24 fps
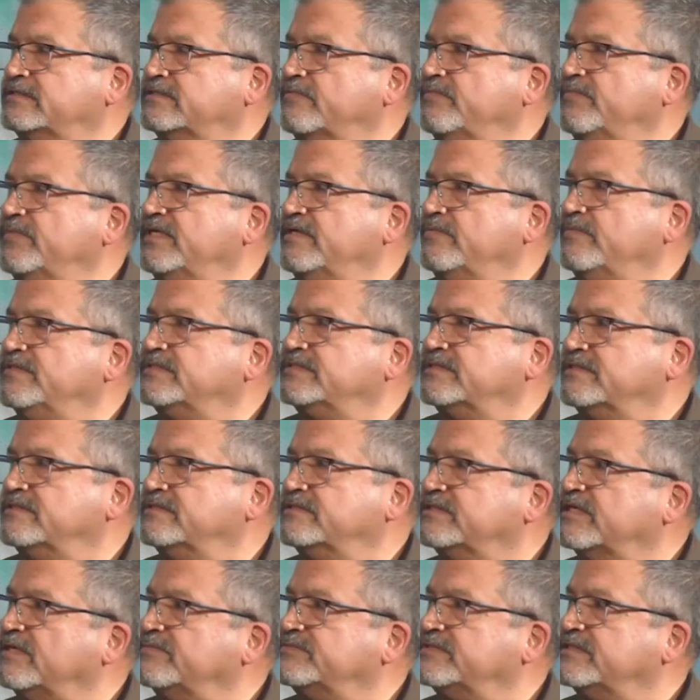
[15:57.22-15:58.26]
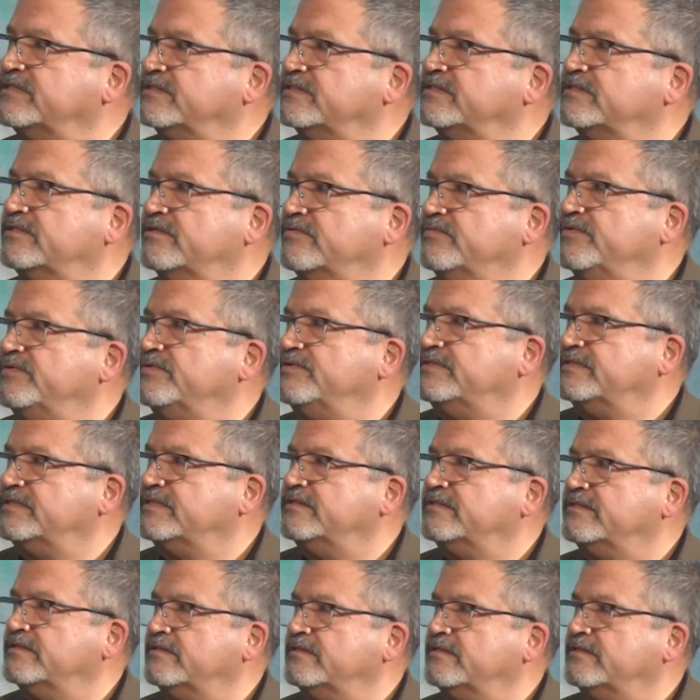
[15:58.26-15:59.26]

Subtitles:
a big misconception in the community.